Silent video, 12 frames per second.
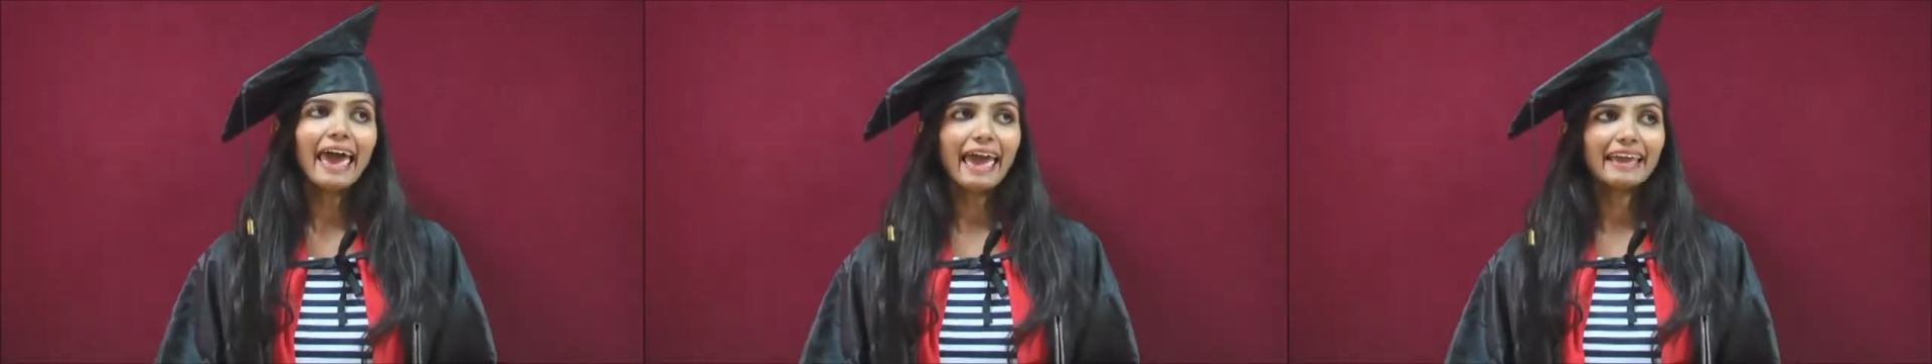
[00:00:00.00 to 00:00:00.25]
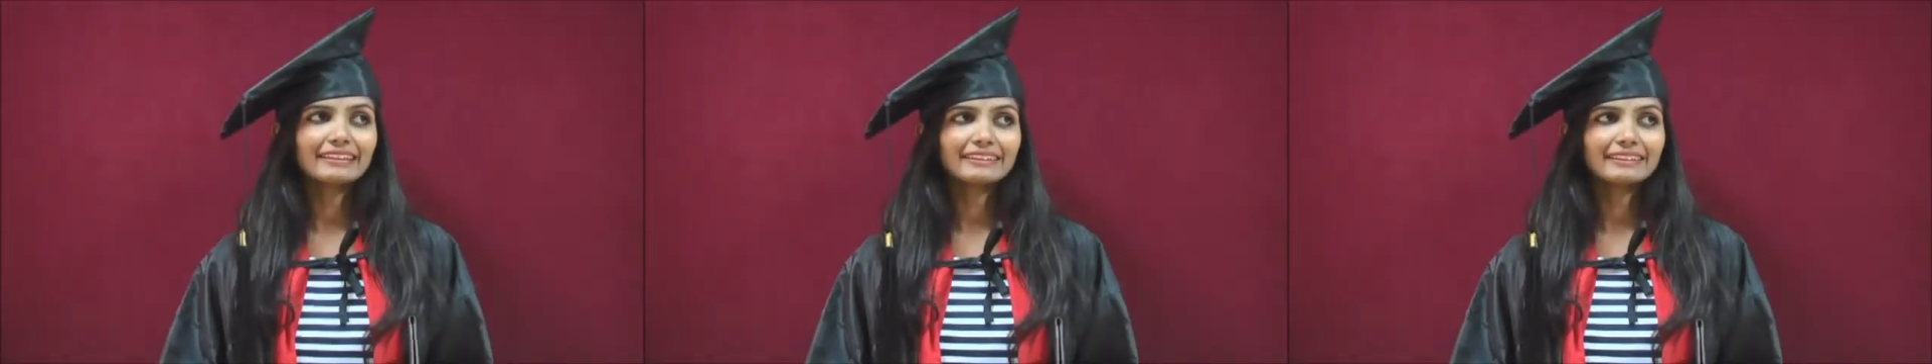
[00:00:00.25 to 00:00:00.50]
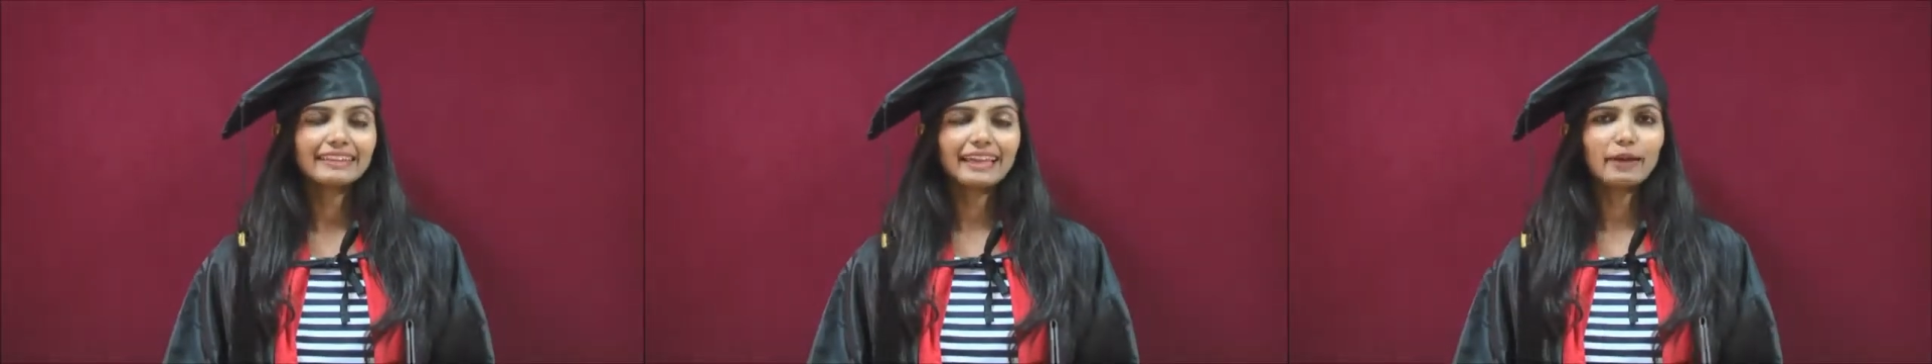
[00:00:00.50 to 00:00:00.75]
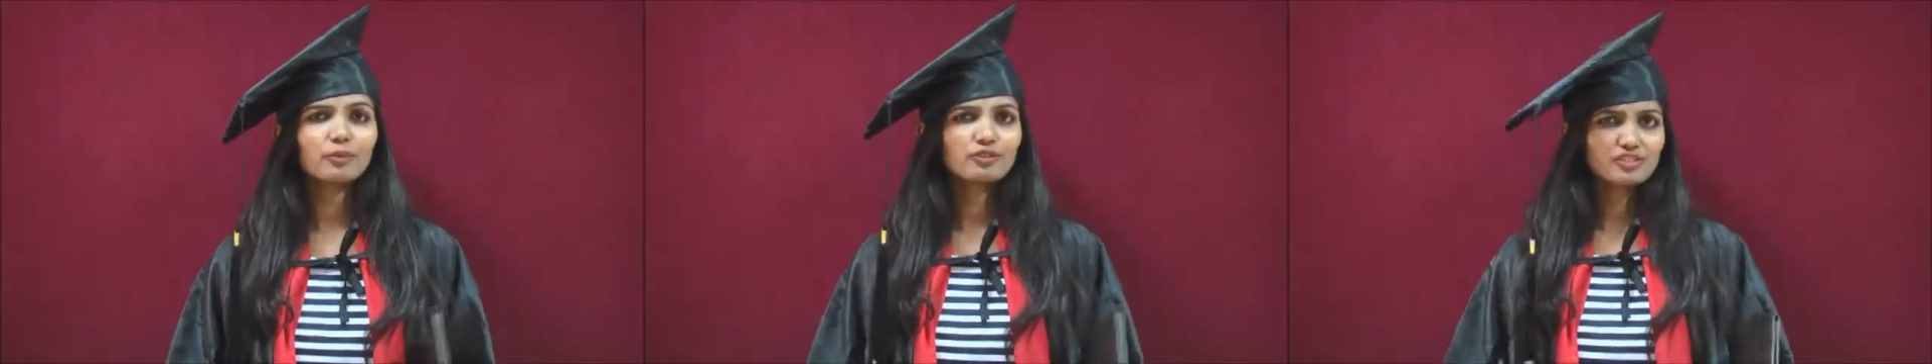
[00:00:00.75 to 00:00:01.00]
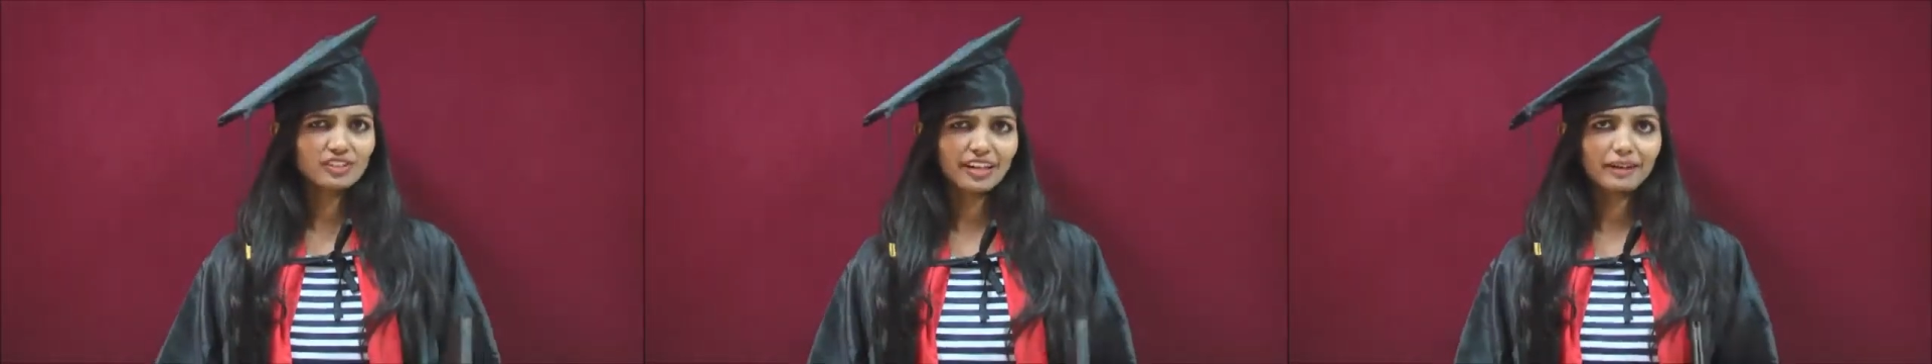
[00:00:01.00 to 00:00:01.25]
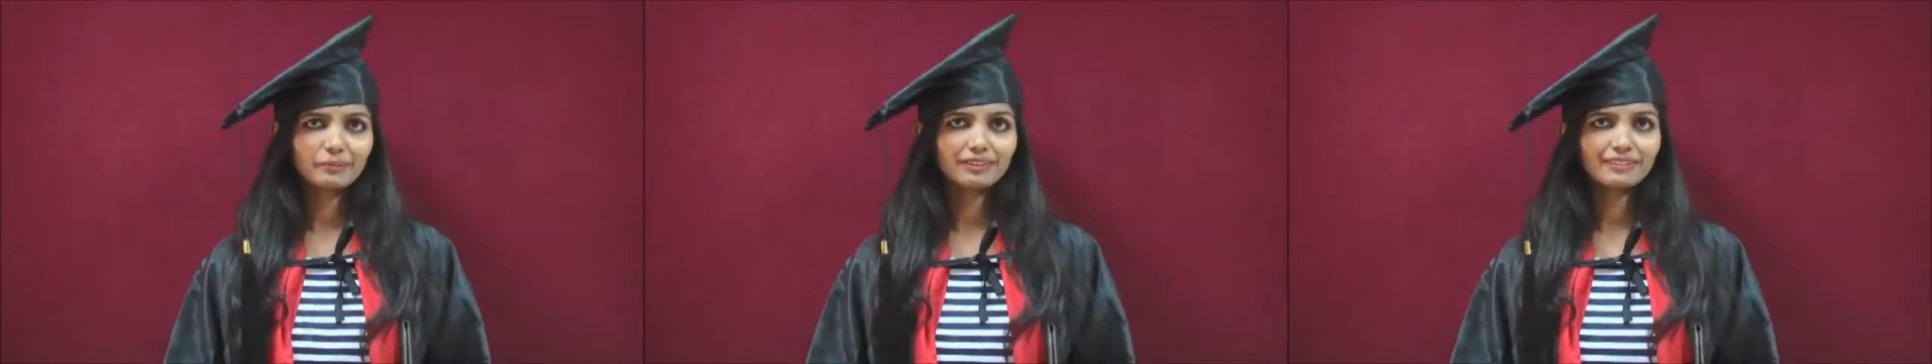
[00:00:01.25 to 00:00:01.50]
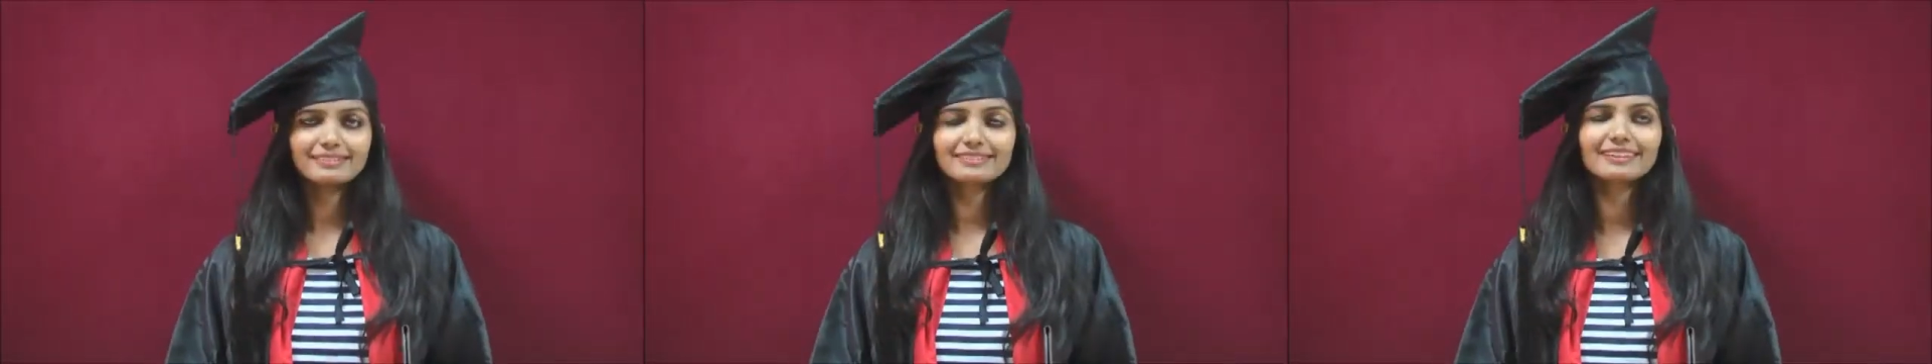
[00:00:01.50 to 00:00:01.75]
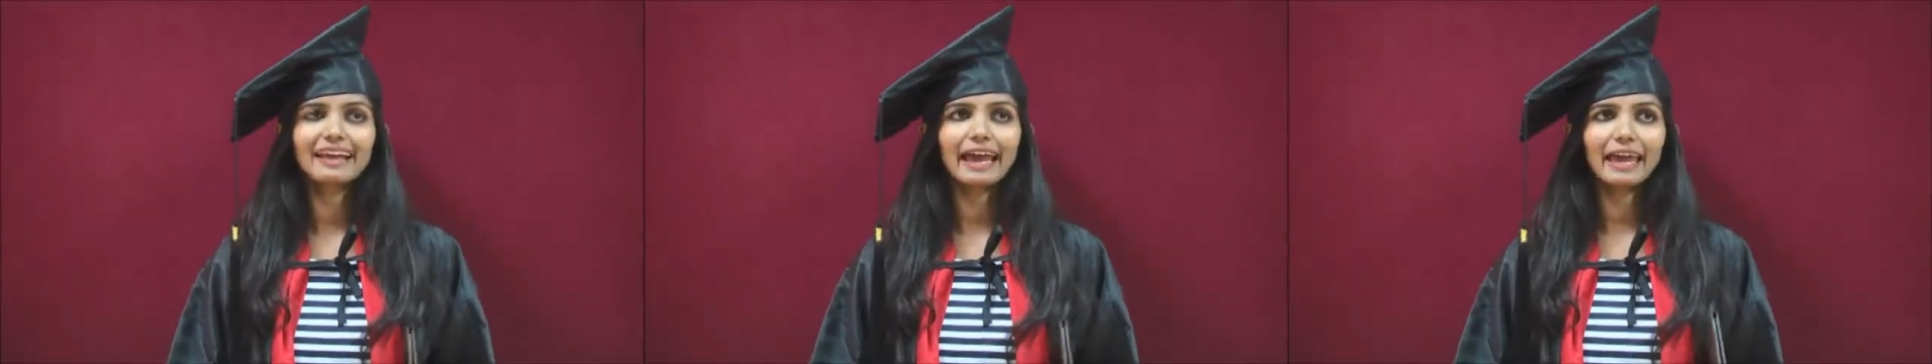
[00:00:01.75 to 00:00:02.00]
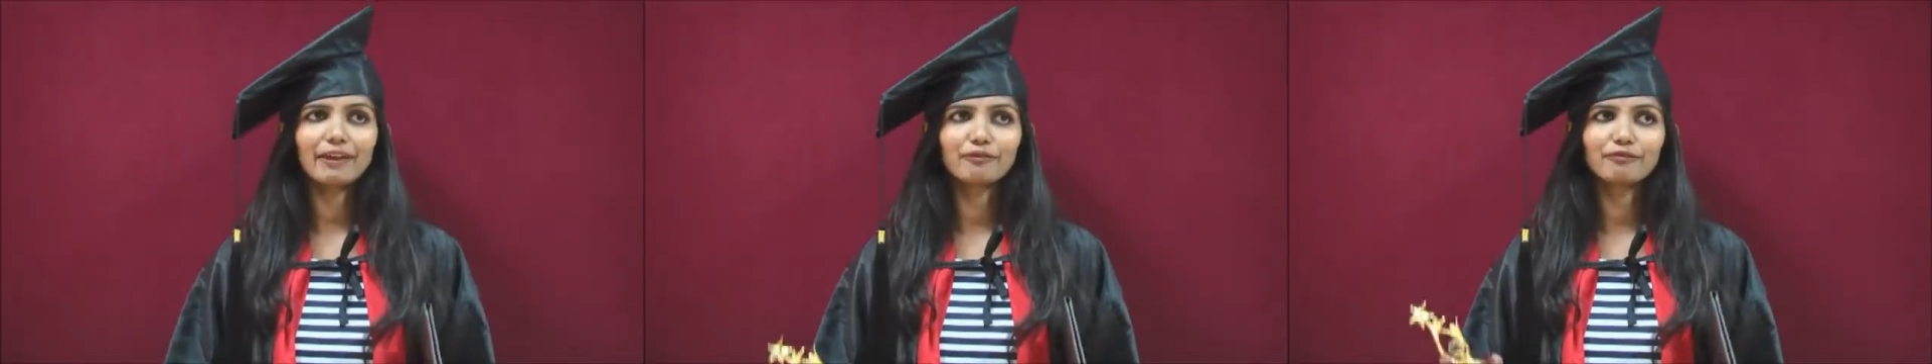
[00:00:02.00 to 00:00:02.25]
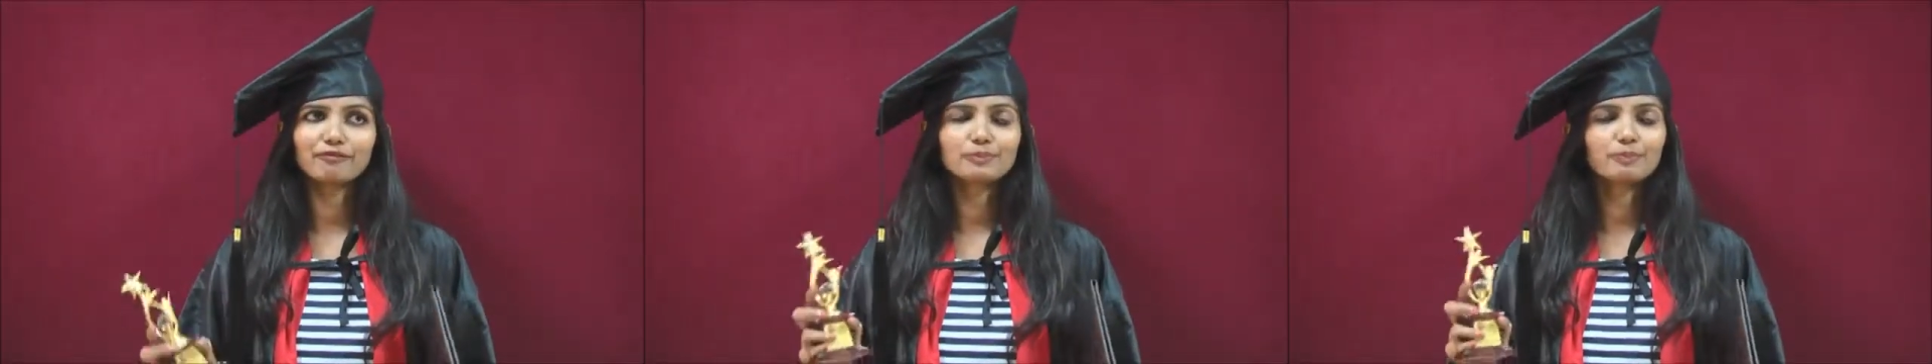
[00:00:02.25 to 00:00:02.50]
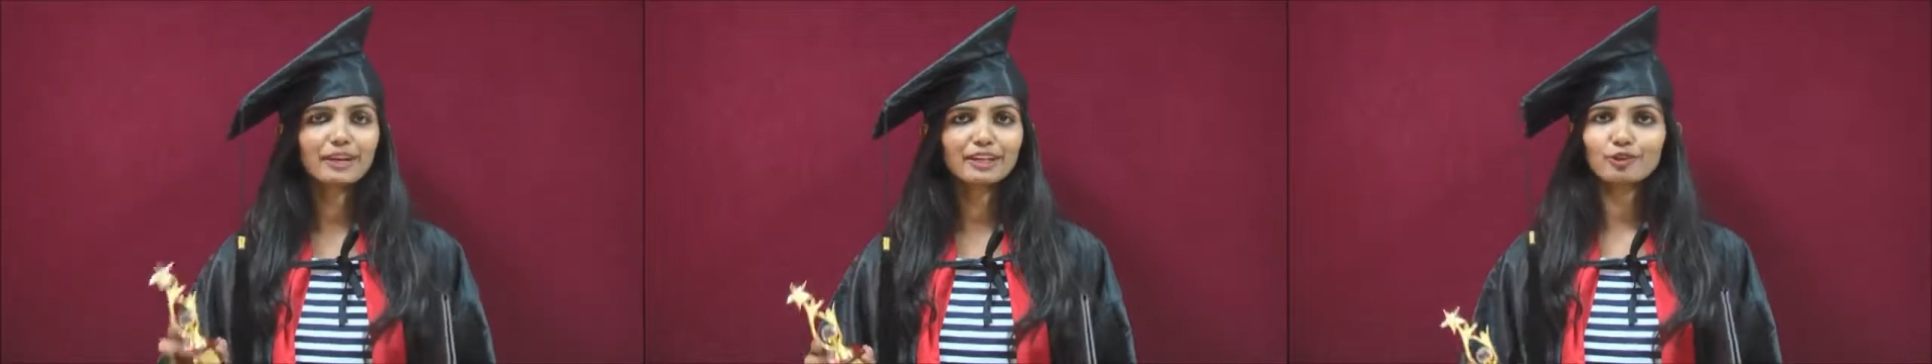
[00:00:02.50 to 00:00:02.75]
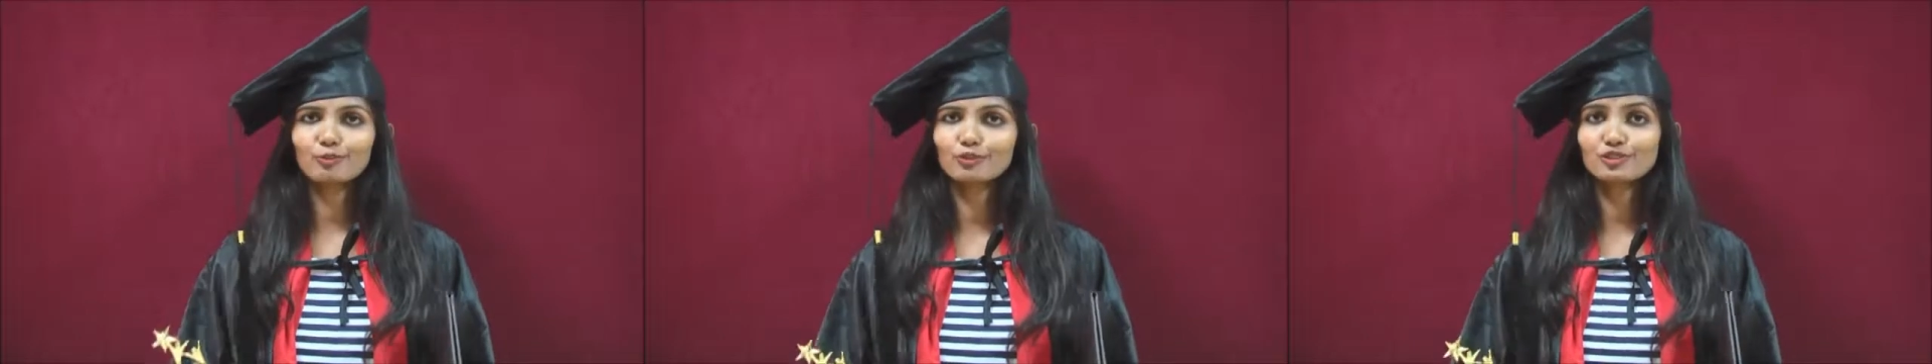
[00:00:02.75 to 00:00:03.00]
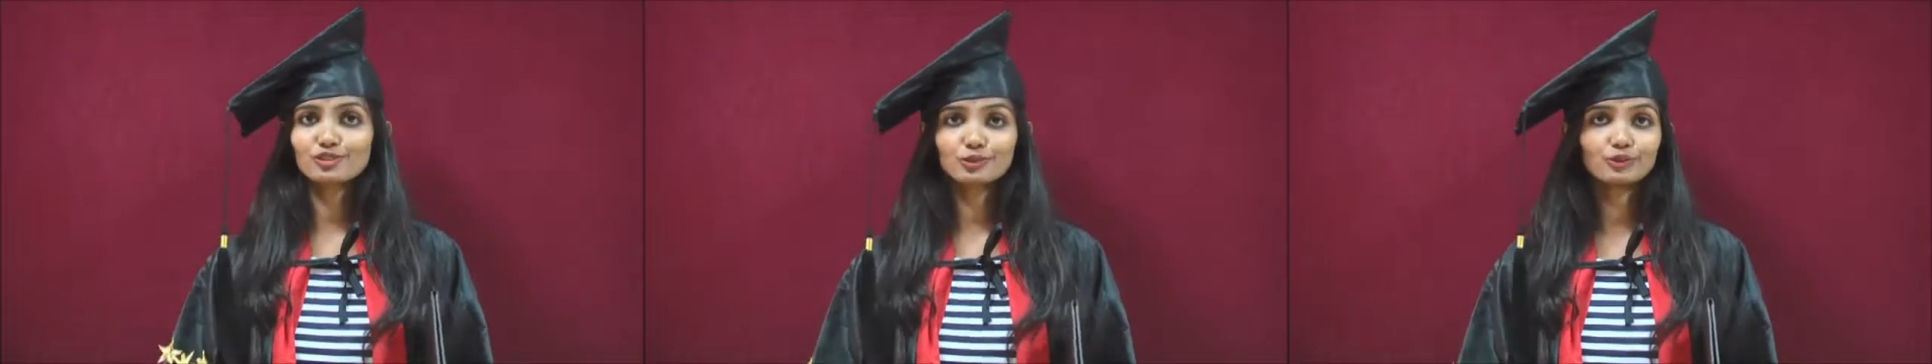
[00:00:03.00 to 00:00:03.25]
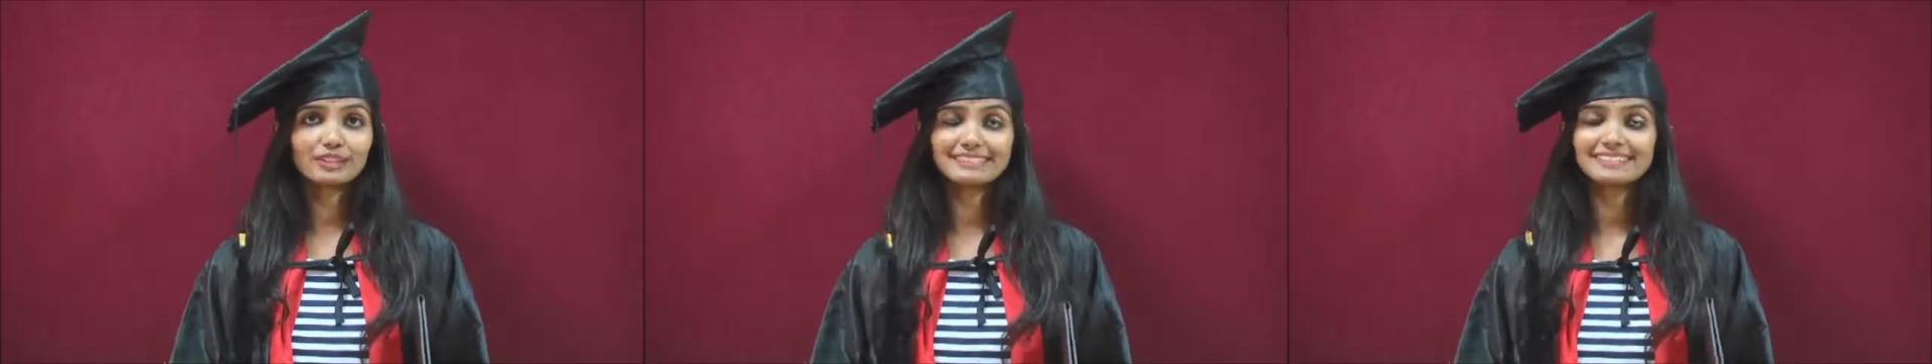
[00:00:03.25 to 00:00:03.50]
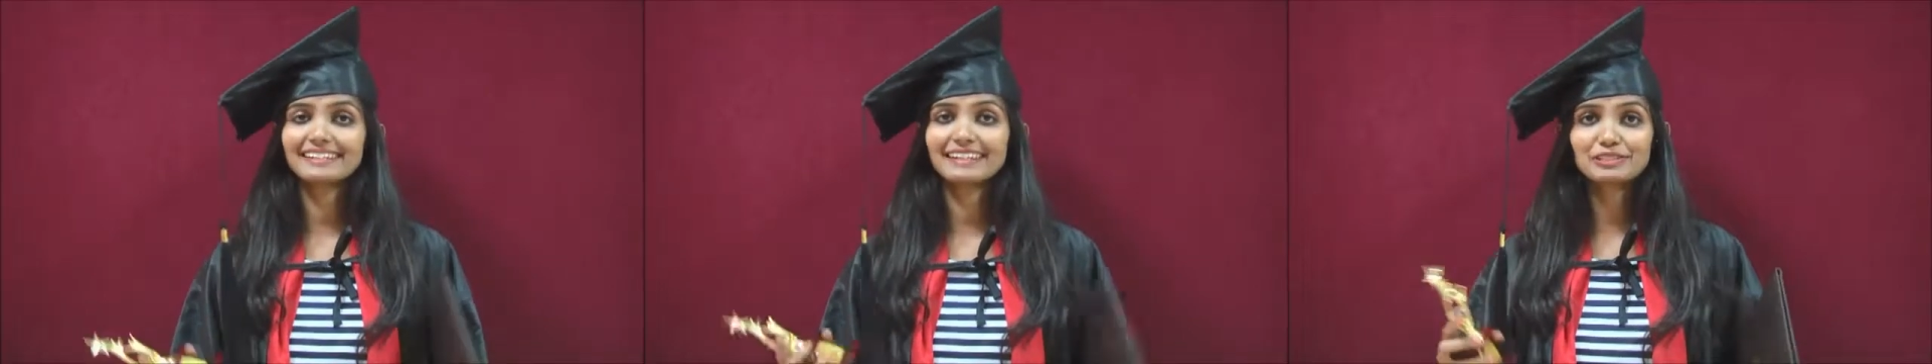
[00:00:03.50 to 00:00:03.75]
And about GIBS, I have spent almost two years.